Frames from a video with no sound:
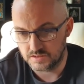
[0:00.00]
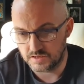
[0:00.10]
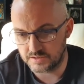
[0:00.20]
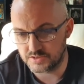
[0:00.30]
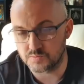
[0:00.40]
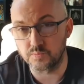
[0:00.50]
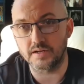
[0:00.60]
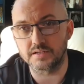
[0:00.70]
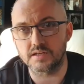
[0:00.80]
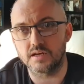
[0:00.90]
And I just
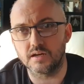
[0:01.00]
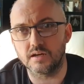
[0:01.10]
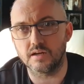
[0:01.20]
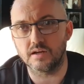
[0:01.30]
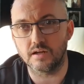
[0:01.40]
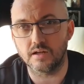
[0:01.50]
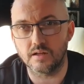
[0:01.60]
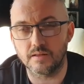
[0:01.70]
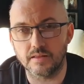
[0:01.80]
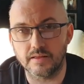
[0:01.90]
wonder
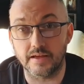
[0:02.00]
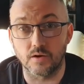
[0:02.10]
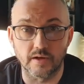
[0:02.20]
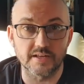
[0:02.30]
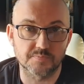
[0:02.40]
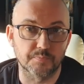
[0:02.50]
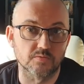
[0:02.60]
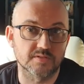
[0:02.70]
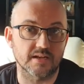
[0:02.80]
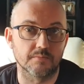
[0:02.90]
it, it just
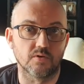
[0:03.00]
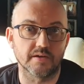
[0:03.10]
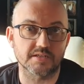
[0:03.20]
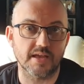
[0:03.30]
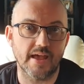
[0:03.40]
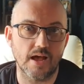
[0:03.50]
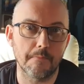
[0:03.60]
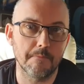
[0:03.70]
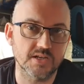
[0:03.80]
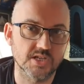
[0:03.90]
boils down to Moyes. How
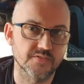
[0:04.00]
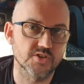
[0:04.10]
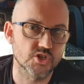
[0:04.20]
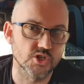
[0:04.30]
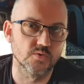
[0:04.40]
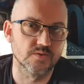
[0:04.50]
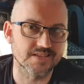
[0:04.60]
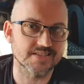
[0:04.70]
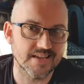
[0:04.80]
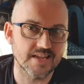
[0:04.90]
much of a tune
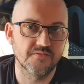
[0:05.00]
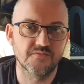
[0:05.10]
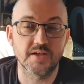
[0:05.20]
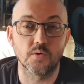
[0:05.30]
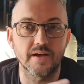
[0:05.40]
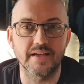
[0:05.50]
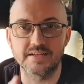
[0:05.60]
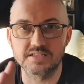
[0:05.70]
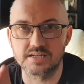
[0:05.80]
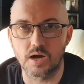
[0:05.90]
does he feel he
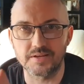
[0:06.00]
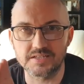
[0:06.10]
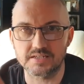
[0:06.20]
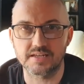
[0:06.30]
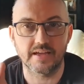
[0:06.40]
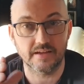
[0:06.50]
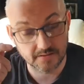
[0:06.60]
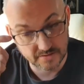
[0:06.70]
is going to get